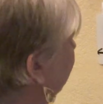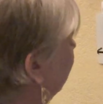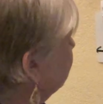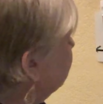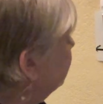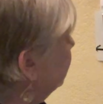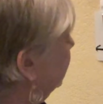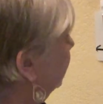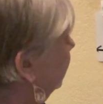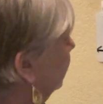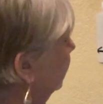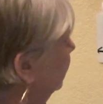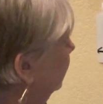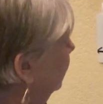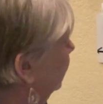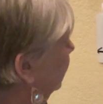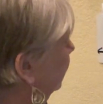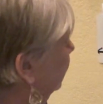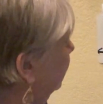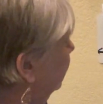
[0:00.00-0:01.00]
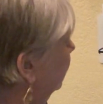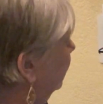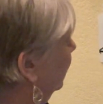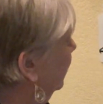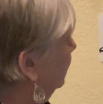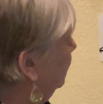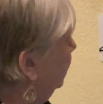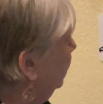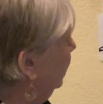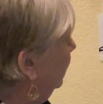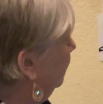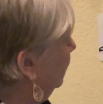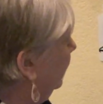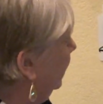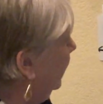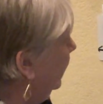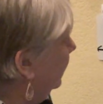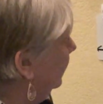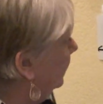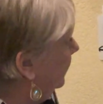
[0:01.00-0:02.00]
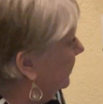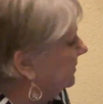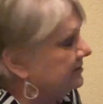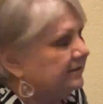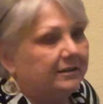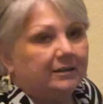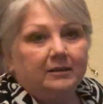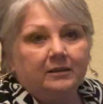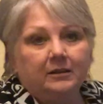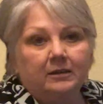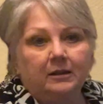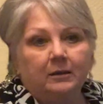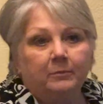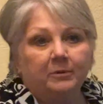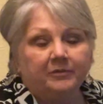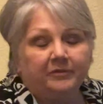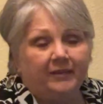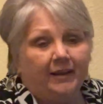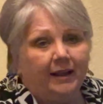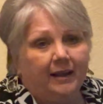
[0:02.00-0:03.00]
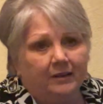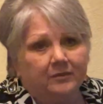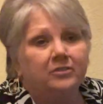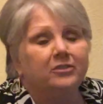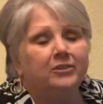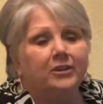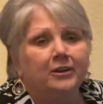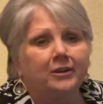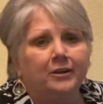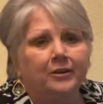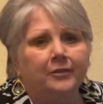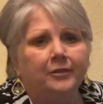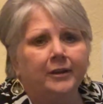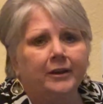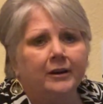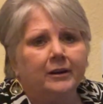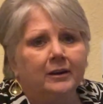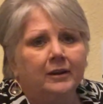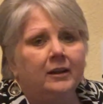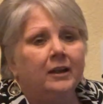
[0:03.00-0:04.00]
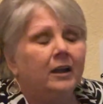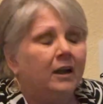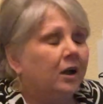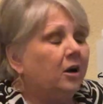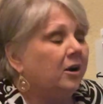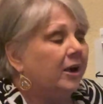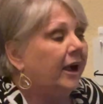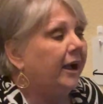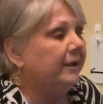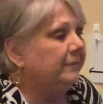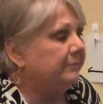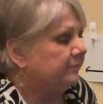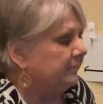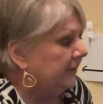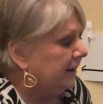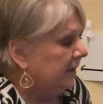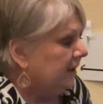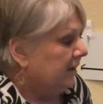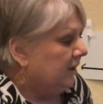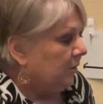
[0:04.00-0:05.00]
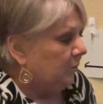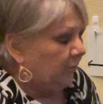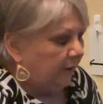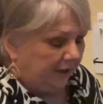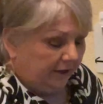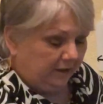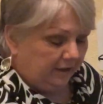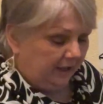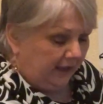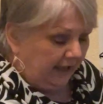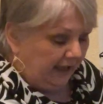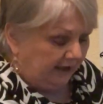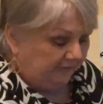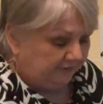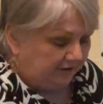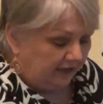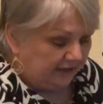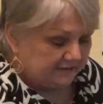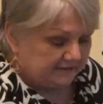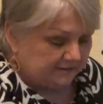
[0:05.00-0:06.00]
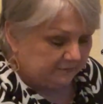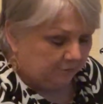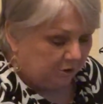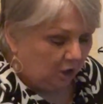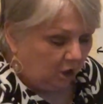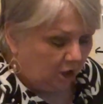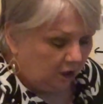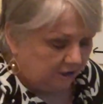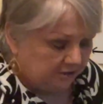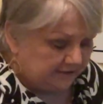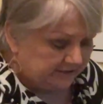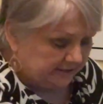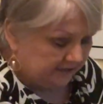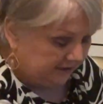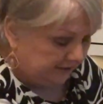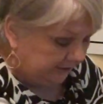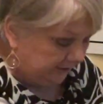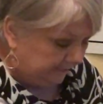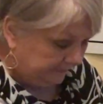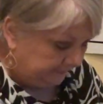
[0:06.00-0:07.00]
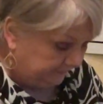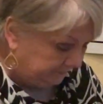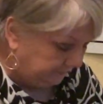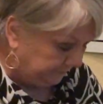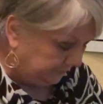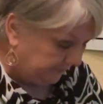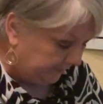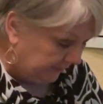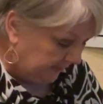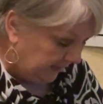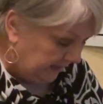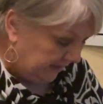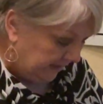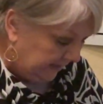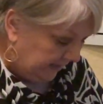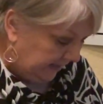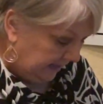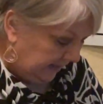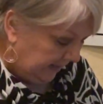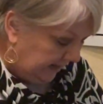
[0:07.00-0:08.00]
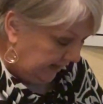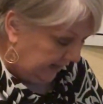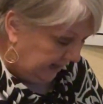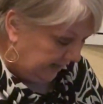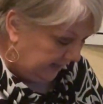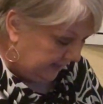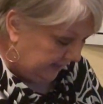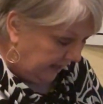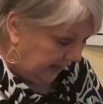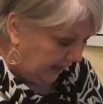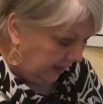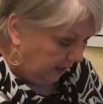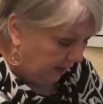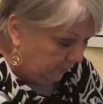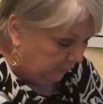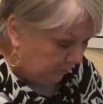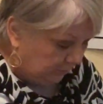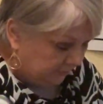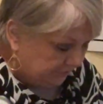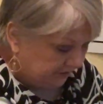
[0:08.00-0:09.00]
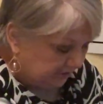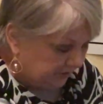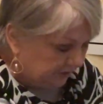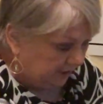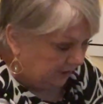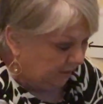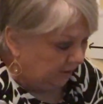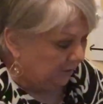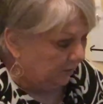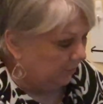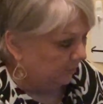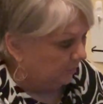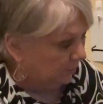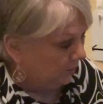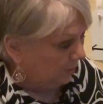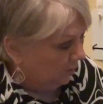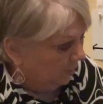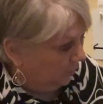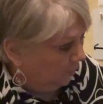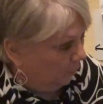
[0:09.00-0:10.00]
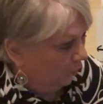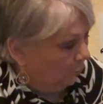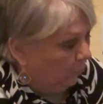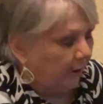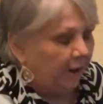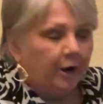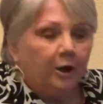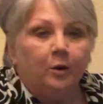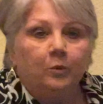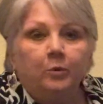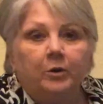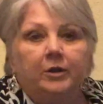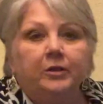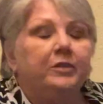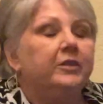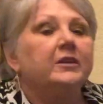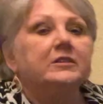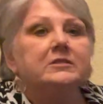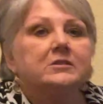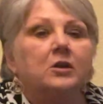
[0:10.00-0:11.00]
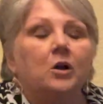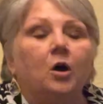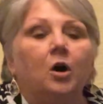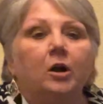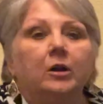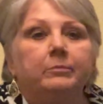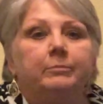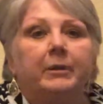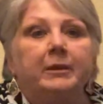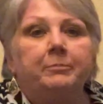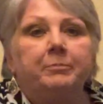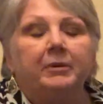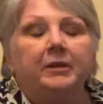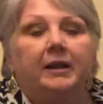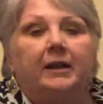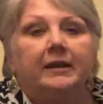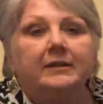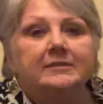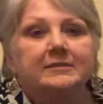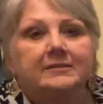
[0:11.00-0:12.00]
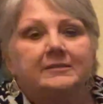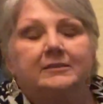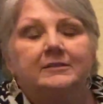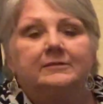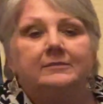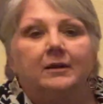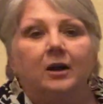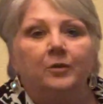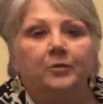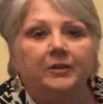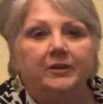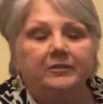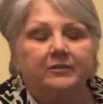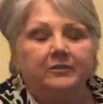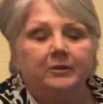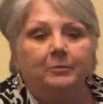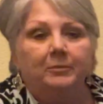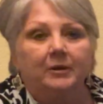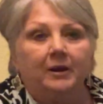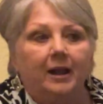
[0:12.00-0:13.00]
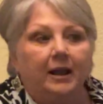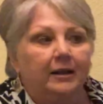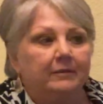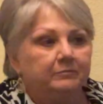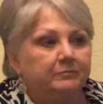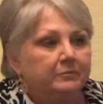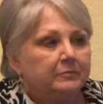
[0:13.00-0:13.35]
I see an open number line and I see the number 5 stuck on there. Okay. Well, I've got some cards here. And I want to know, where would this card be placed on this number line?